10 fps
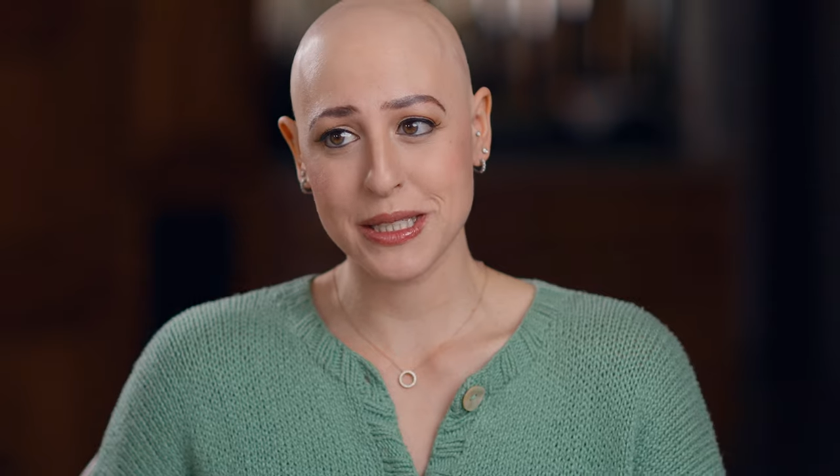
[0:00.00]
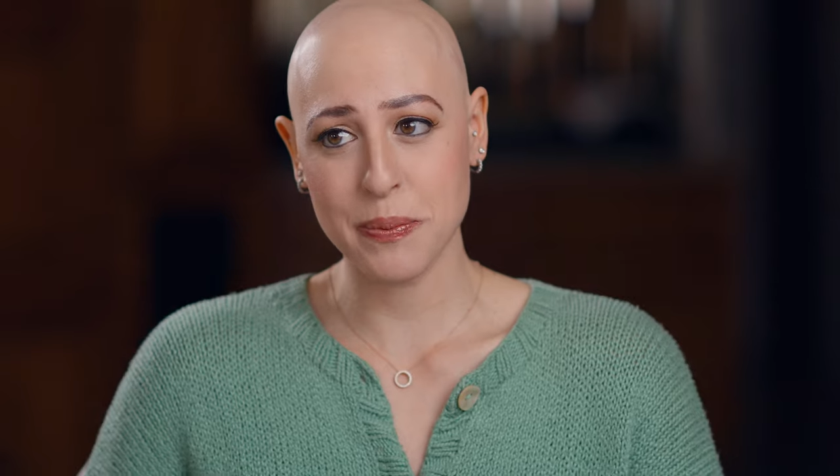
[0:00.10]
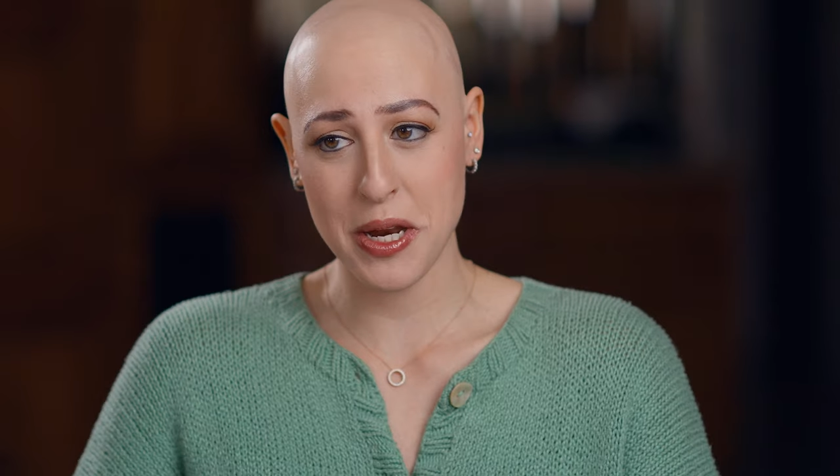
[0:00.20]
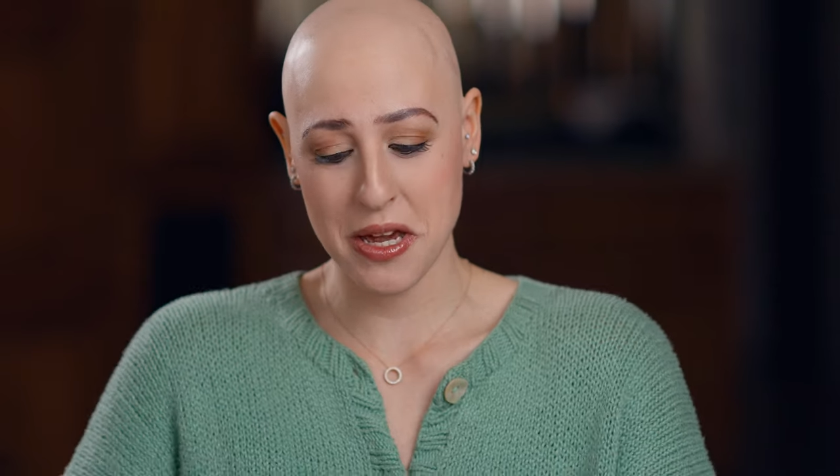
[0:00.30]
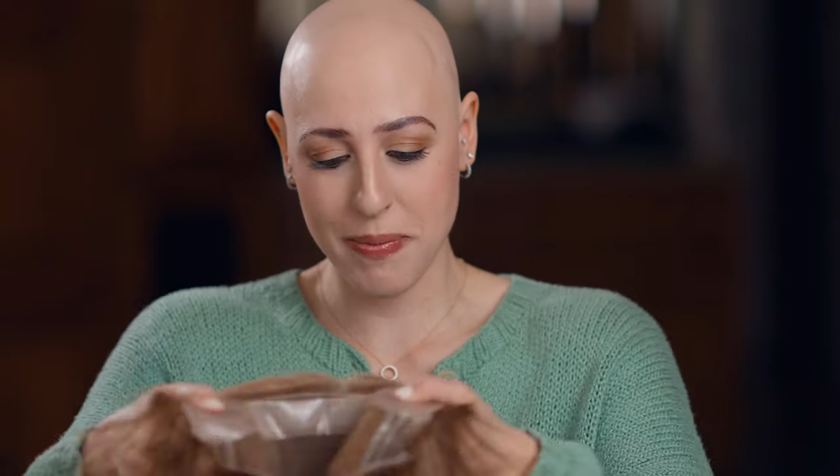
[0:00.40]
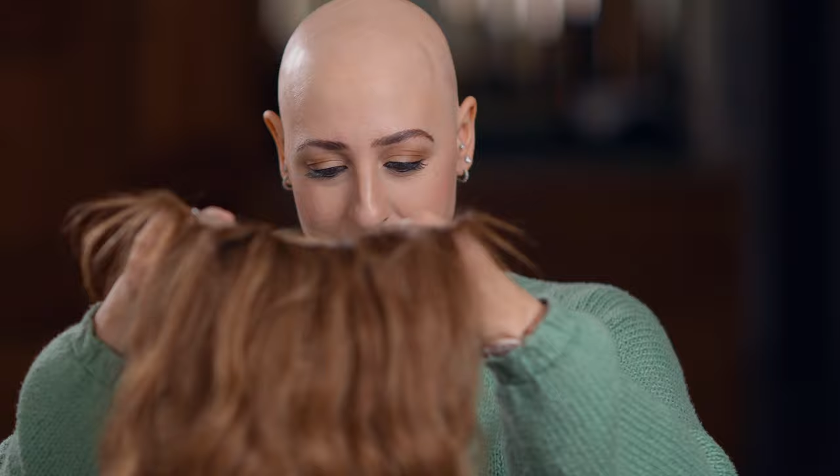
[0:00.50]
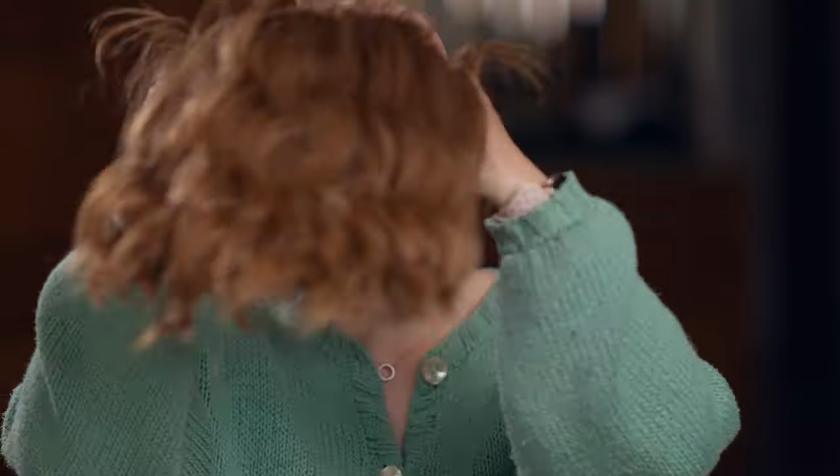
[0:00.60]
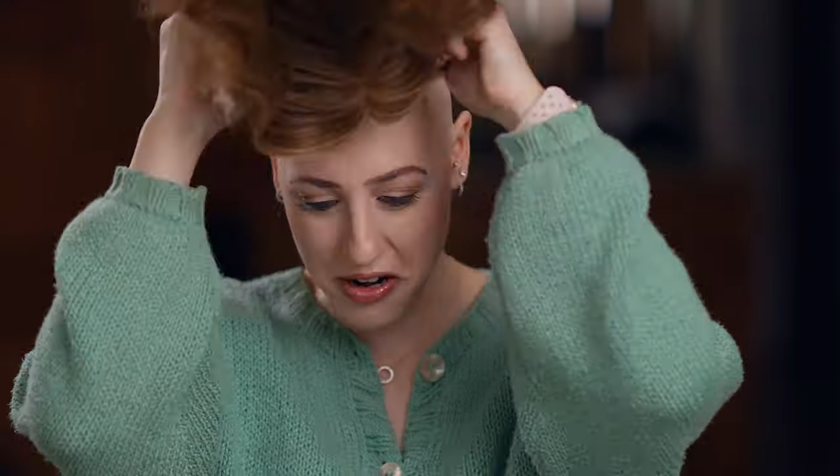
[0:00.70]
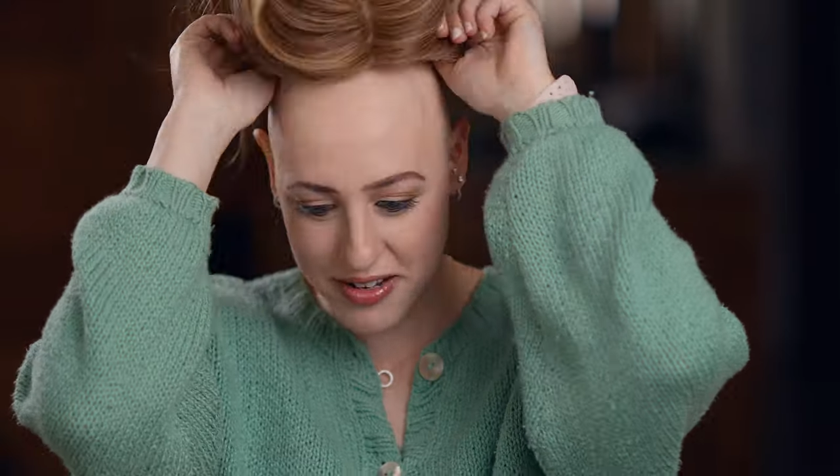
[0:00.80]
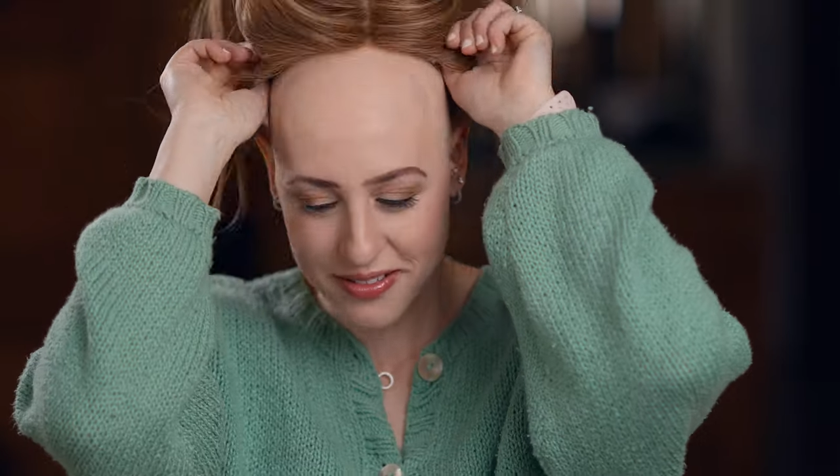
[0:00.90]
is putting it
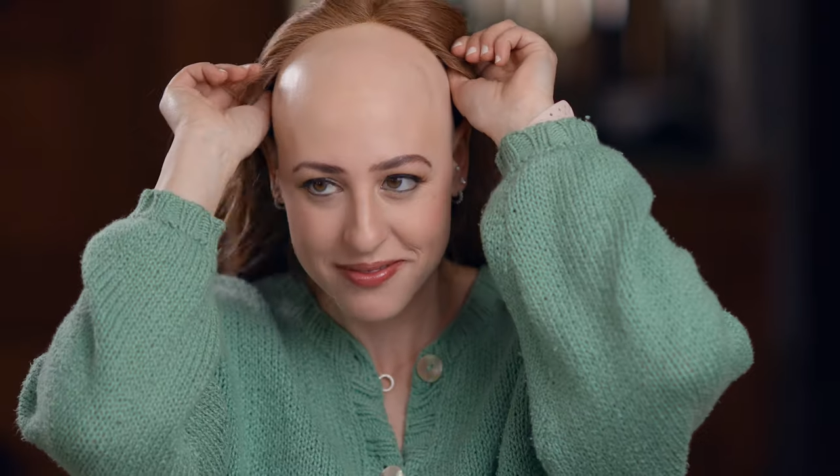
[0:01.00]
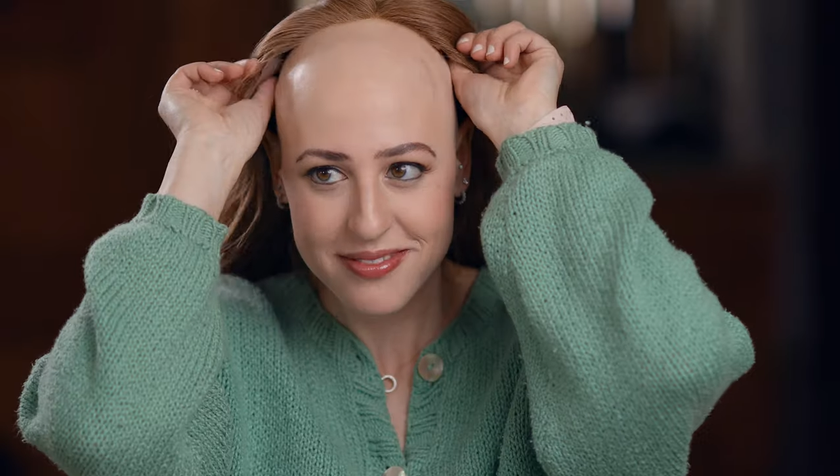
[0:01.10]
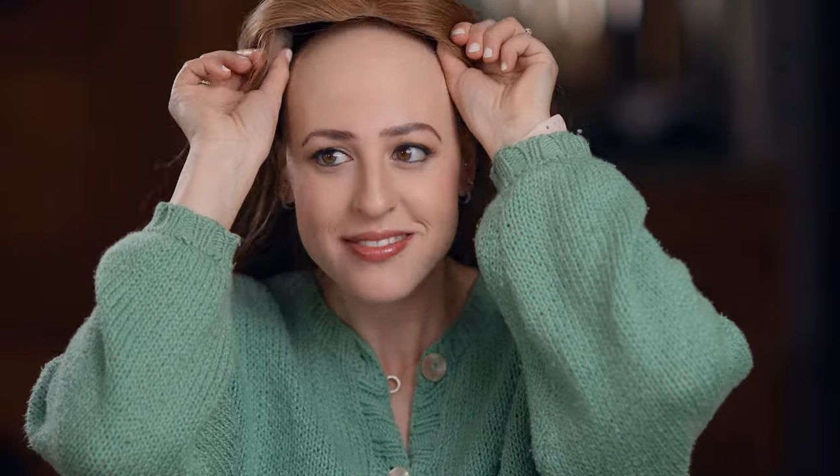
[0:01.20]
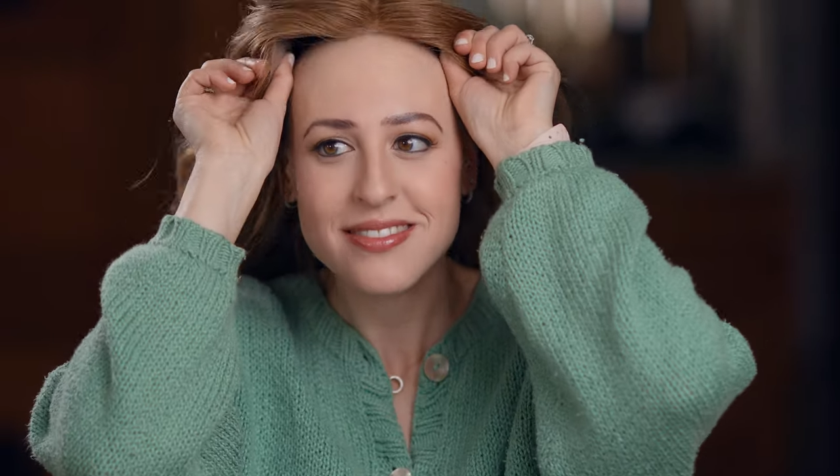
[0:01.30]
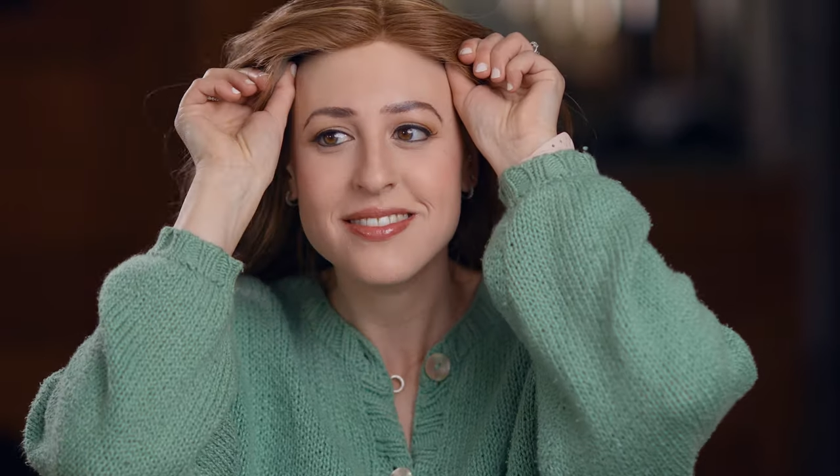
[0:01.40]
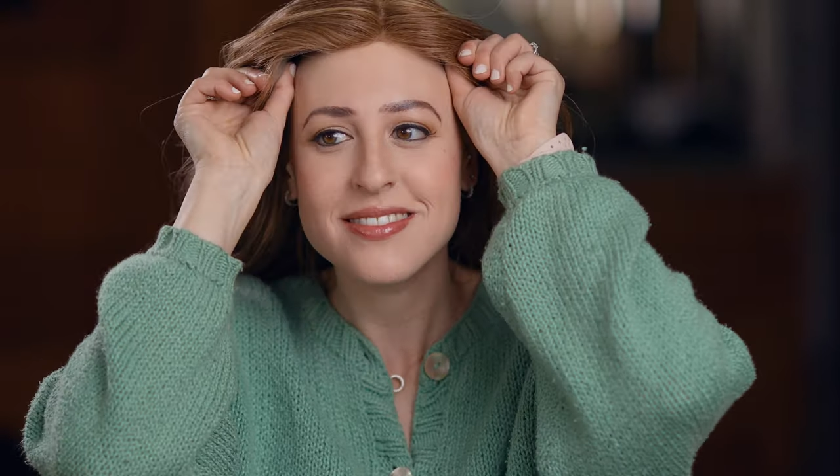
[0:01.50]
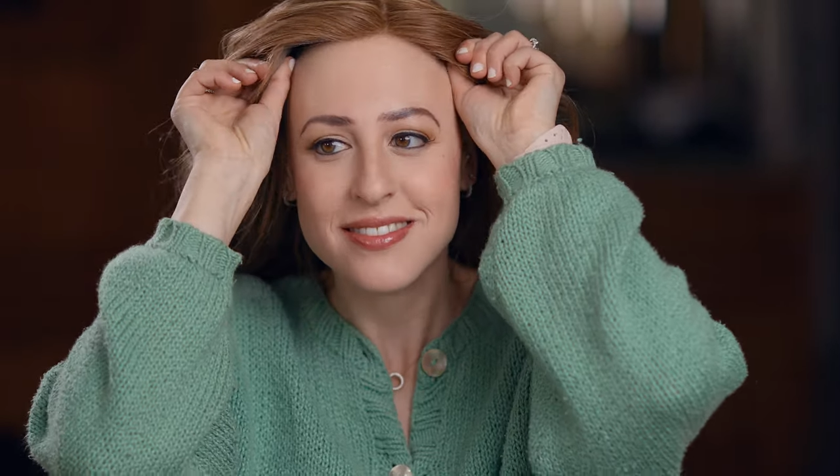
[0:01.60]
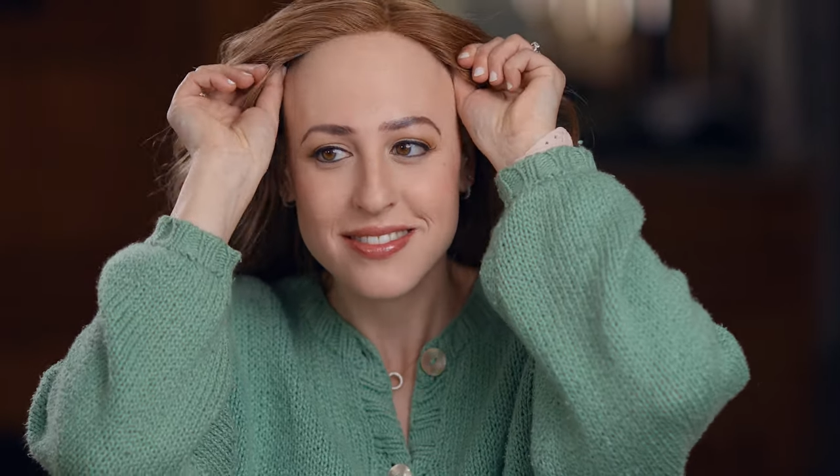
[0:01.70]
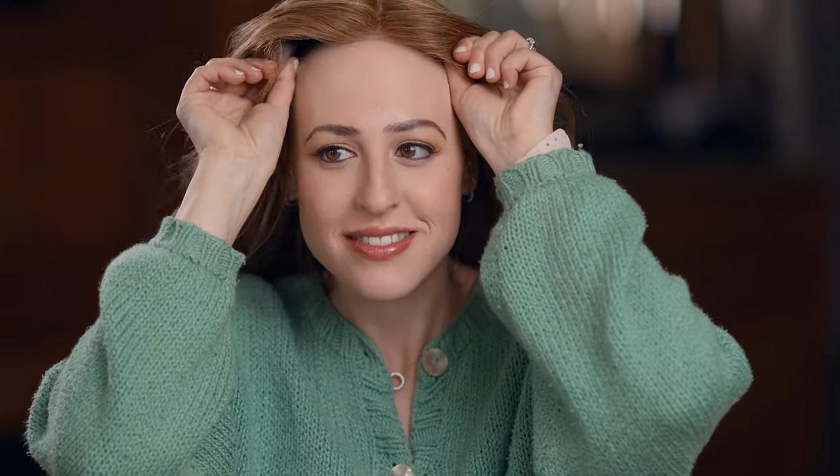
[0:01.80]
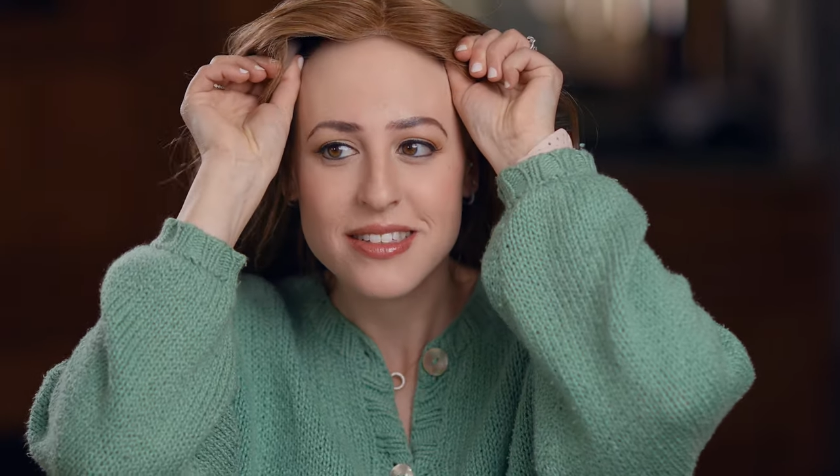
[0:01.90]
back
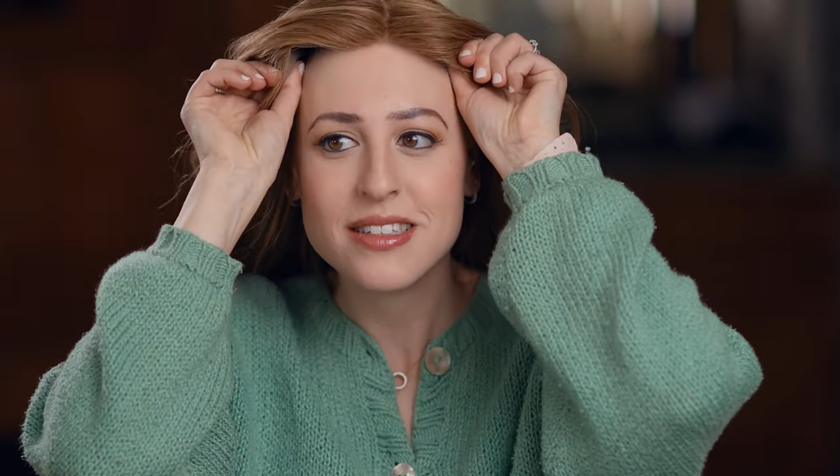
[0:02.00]
on.